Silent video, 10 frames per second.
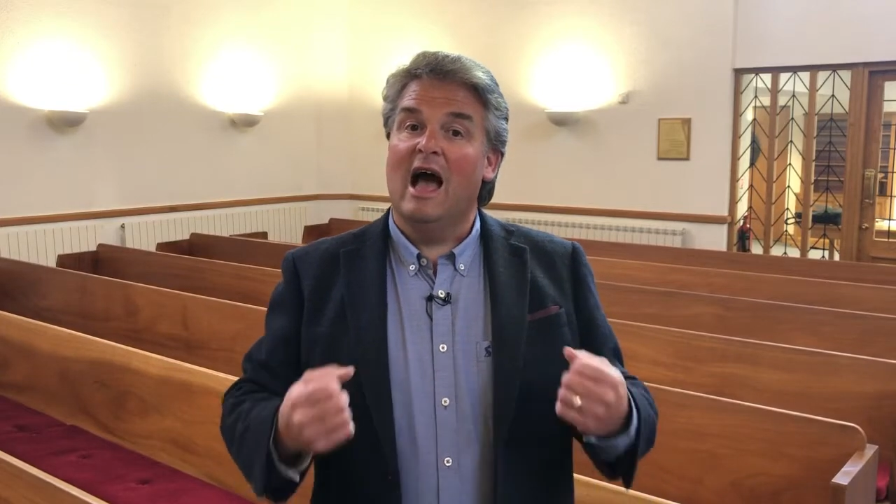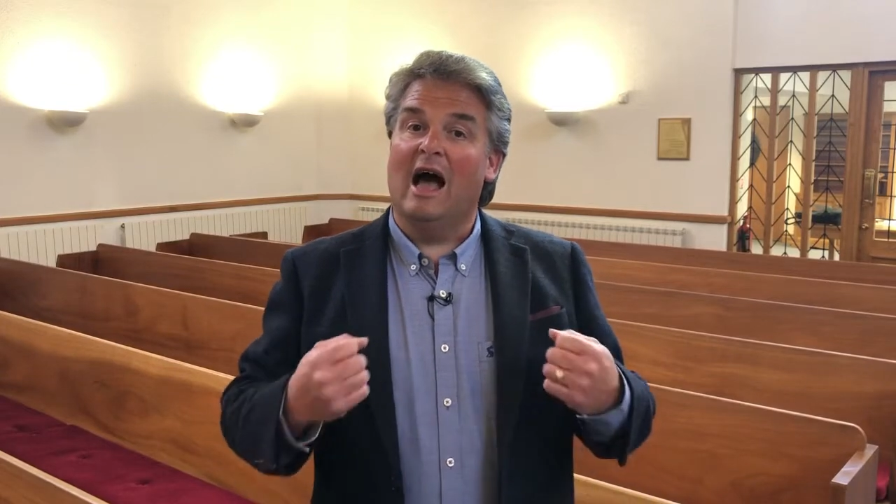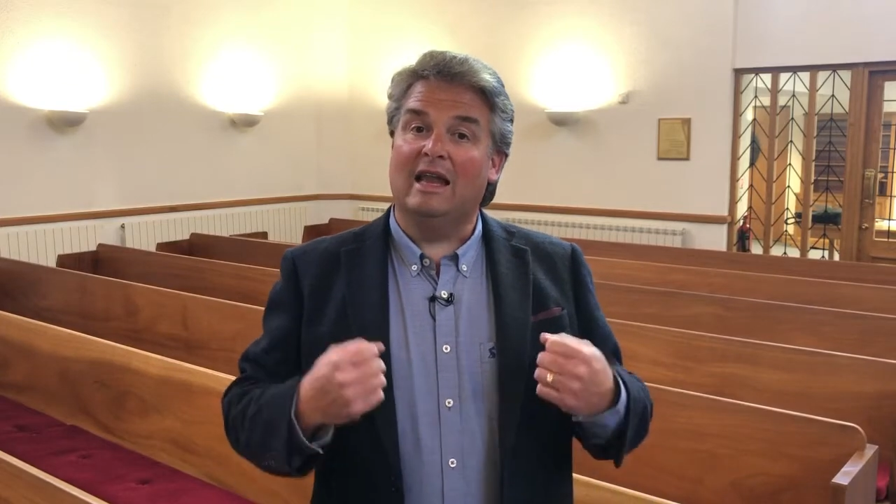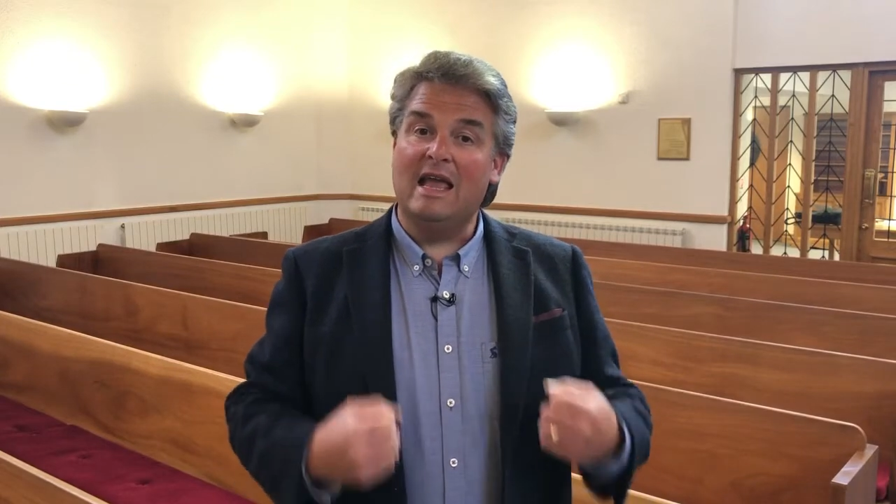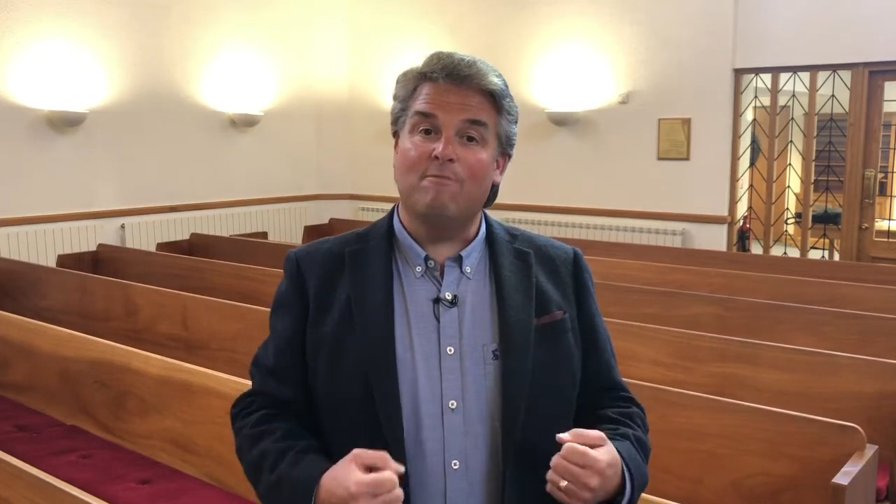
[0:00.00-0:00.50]

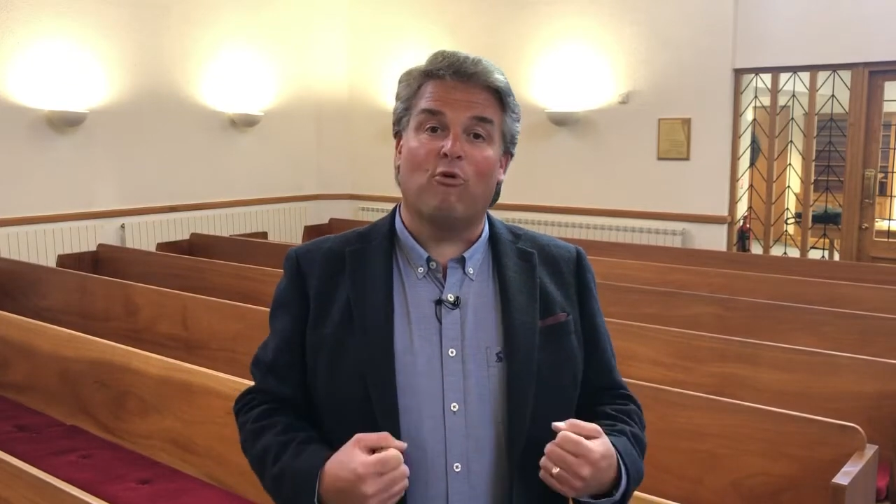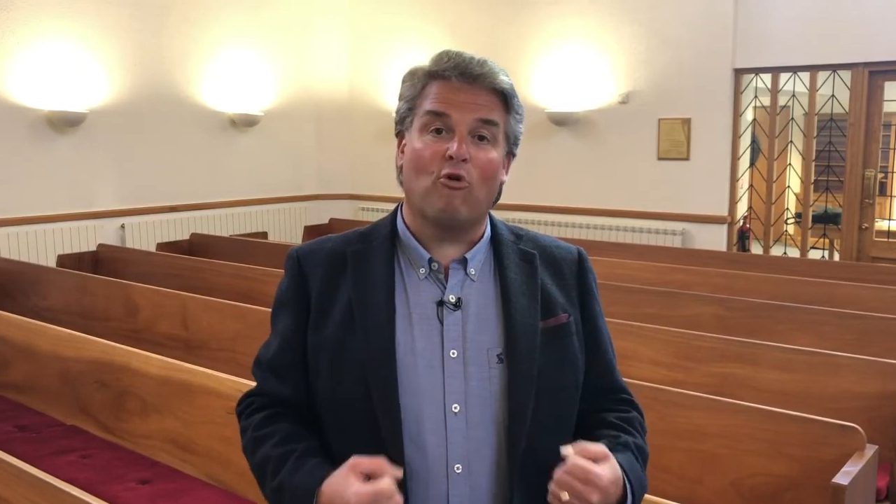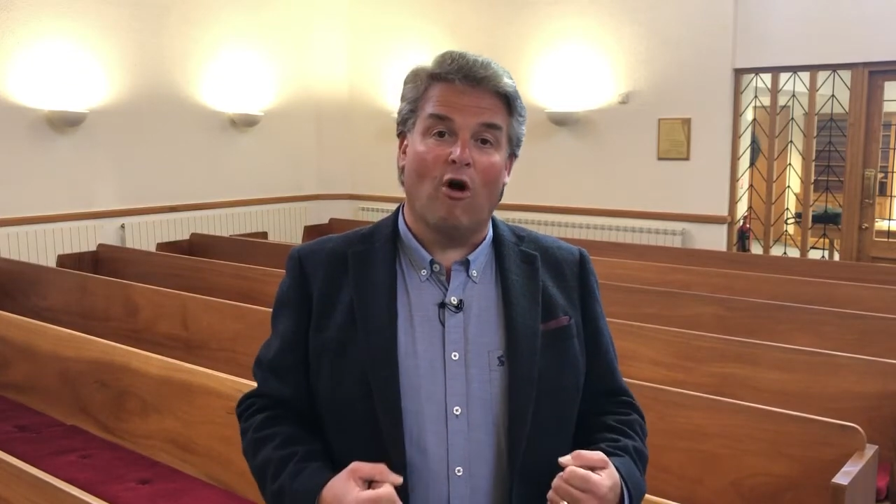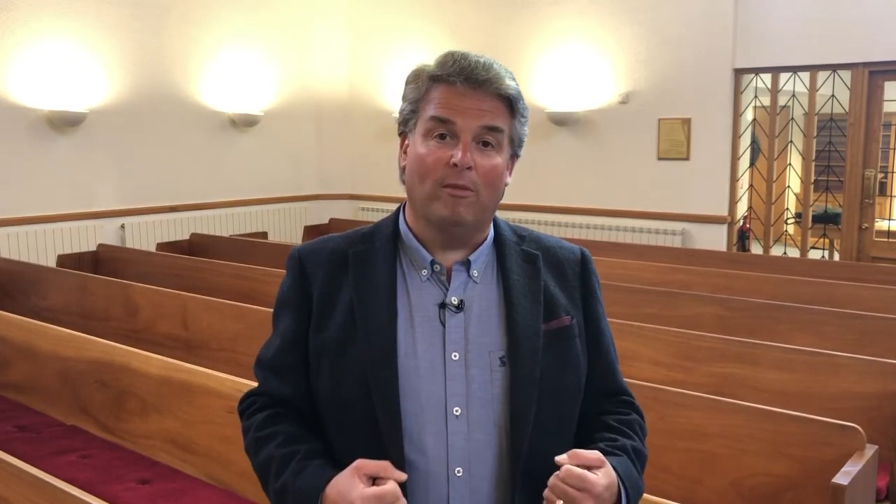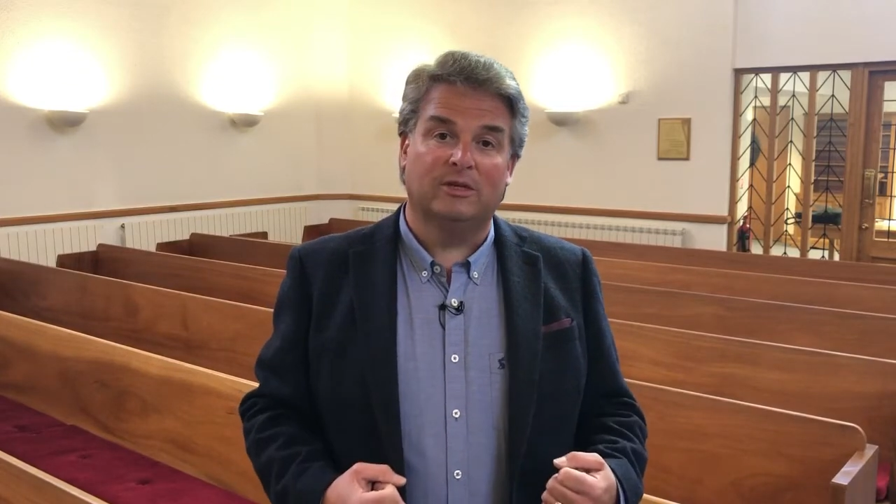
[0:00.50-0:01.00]
and he
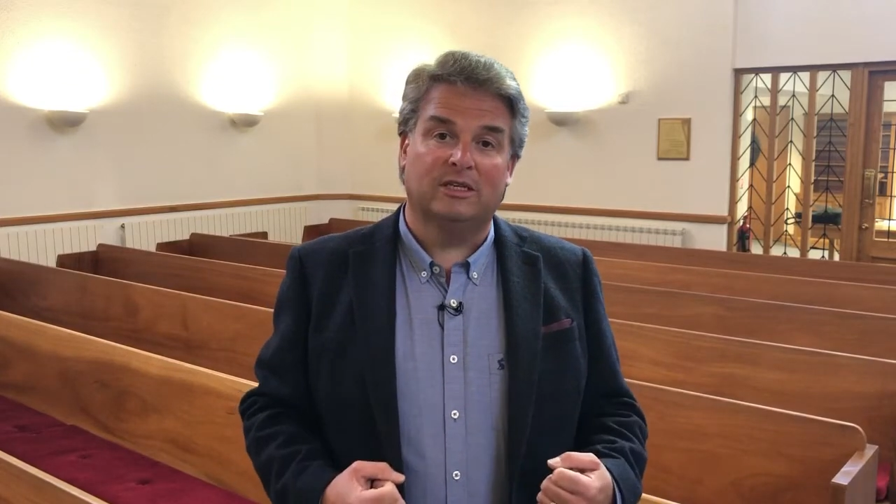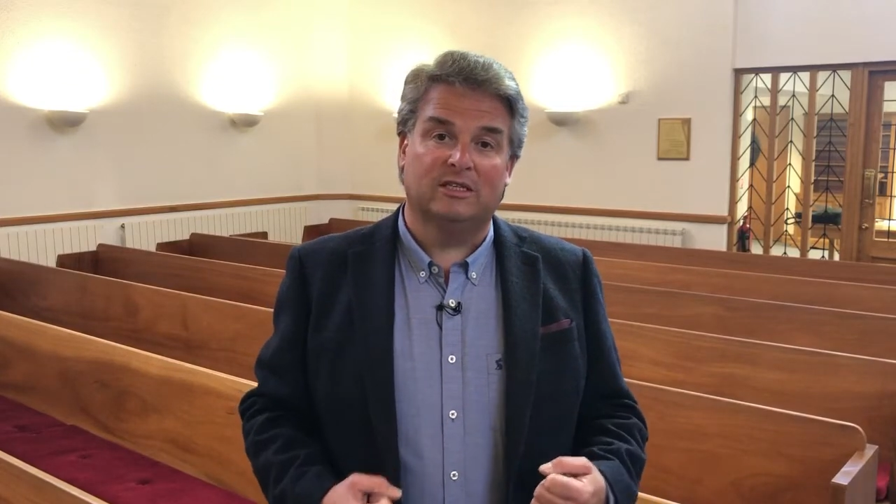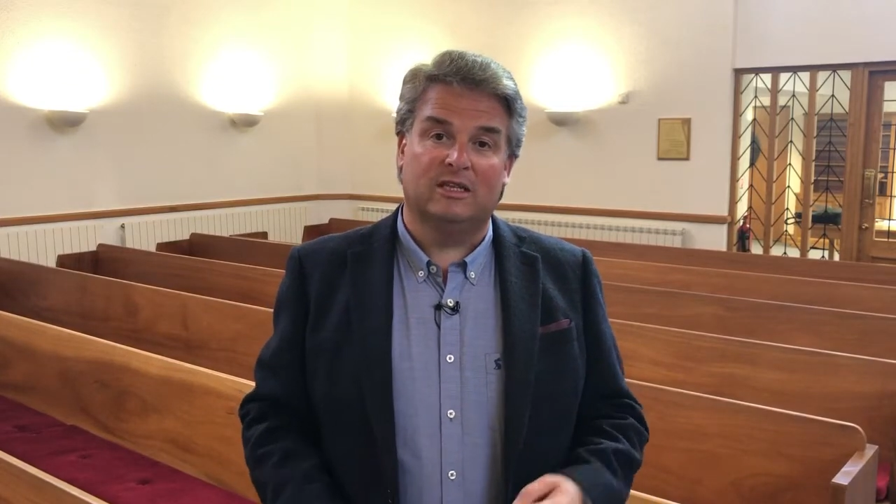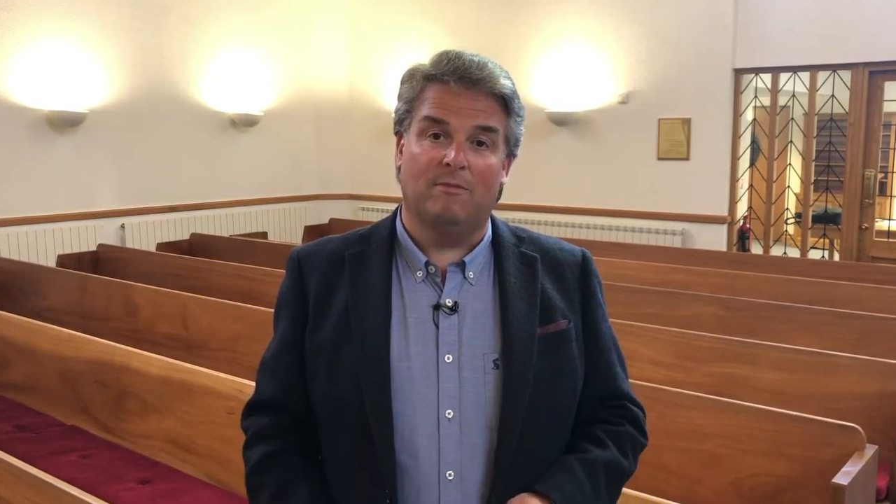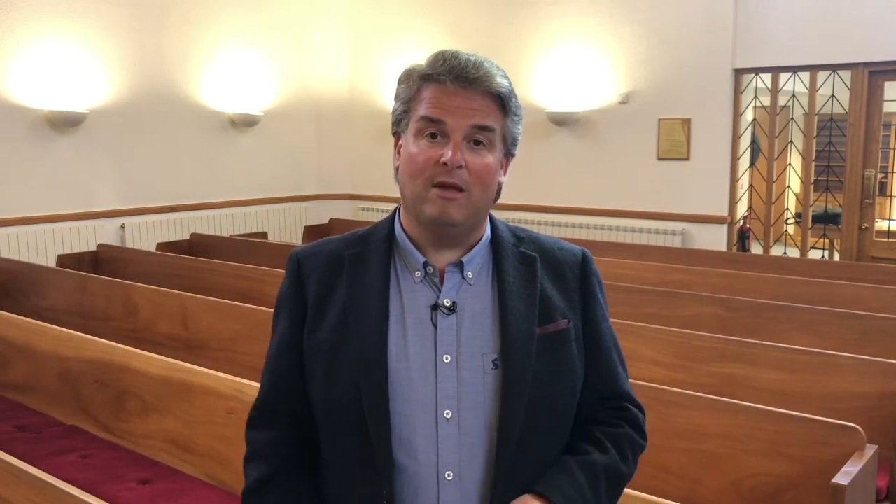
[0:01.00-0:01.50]

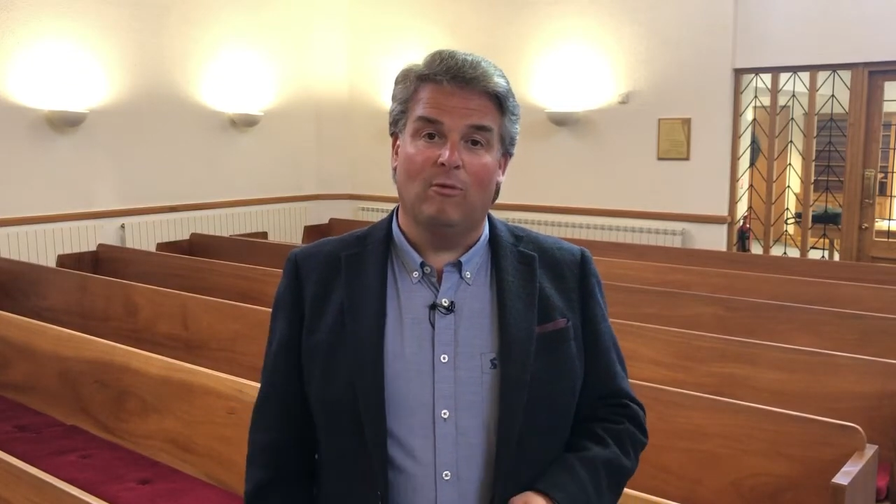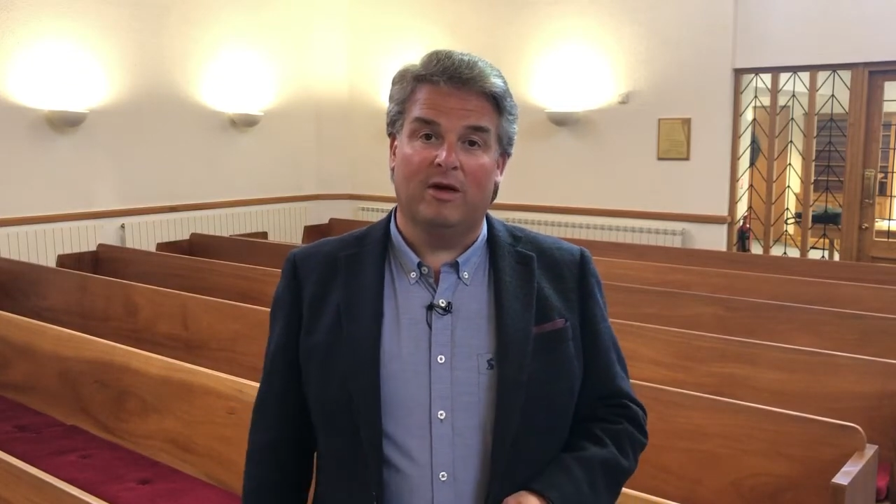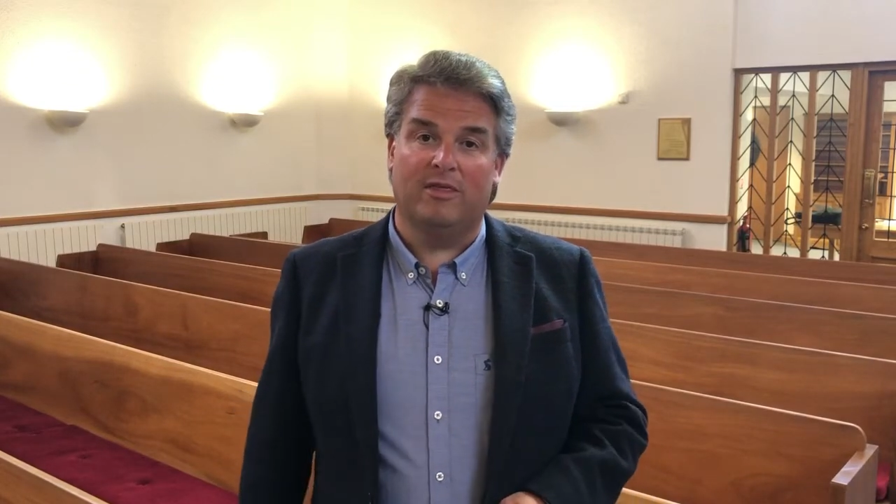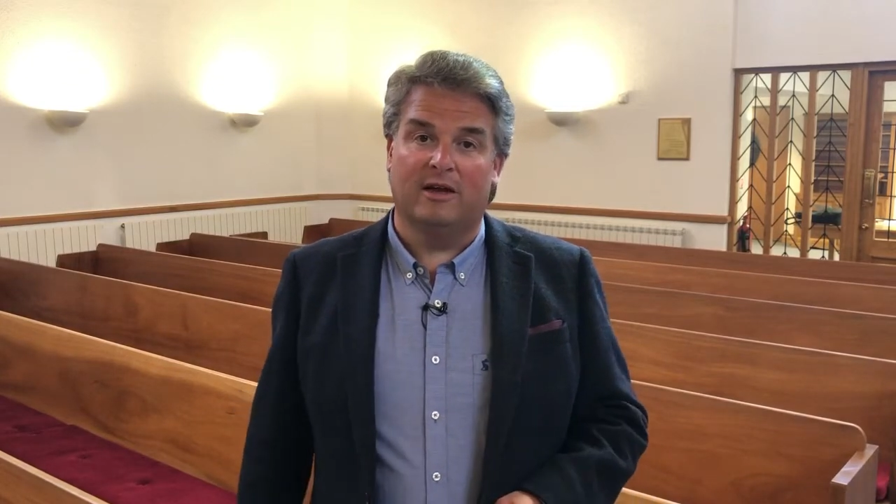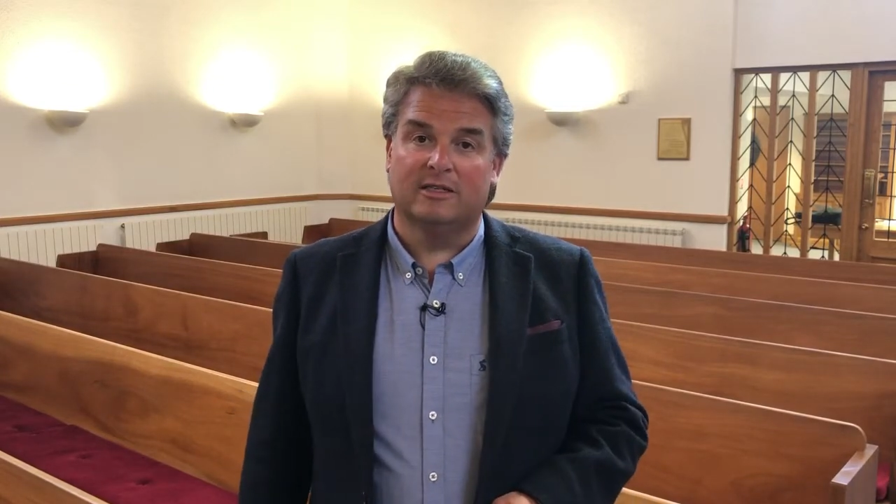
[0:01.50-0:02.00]
promises to be
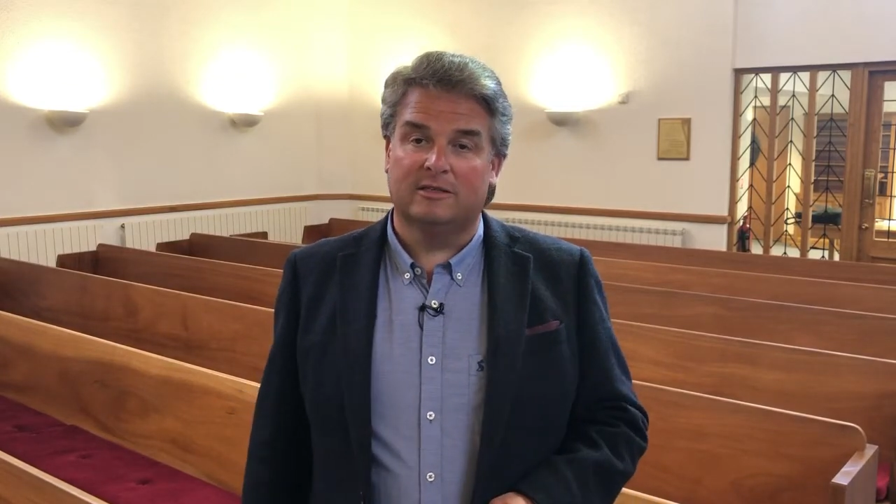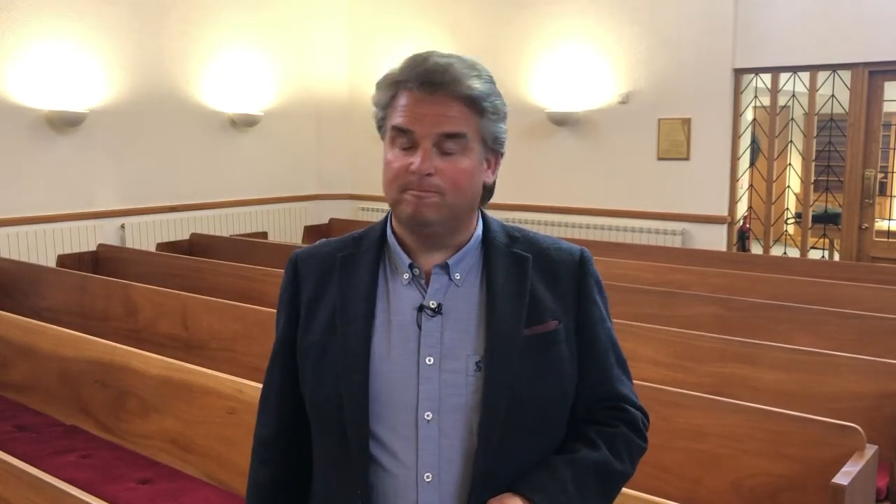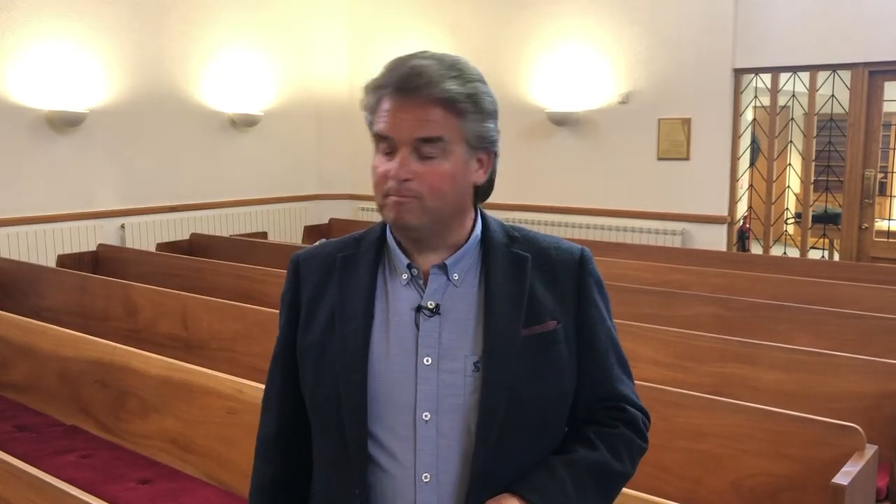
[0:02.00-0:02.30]
with us.